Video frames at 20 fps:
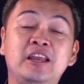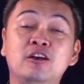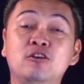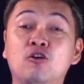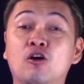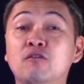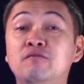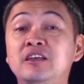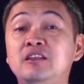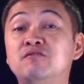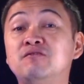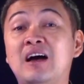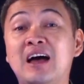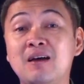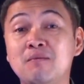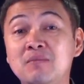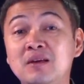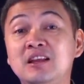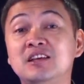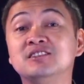COVID
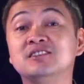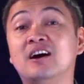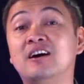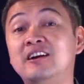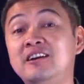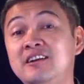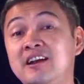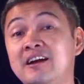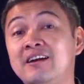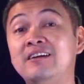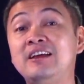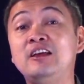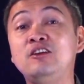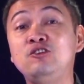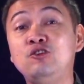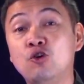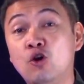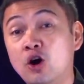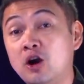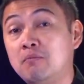families are there in
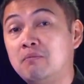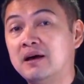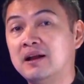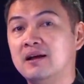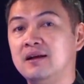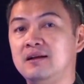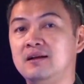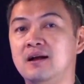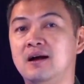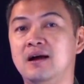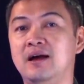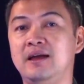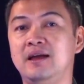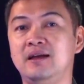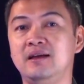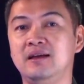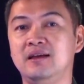your barangay?